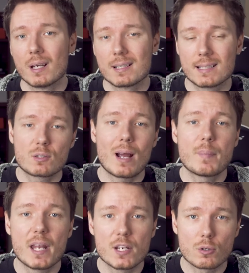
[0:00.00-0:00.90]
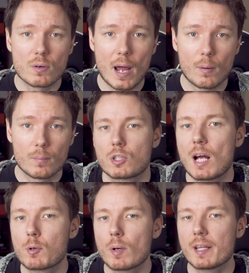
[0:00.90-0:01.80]
So let's grab that intro now. So a
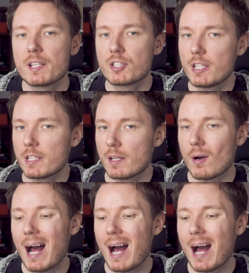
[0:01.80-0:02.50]
couple quick things you need to know.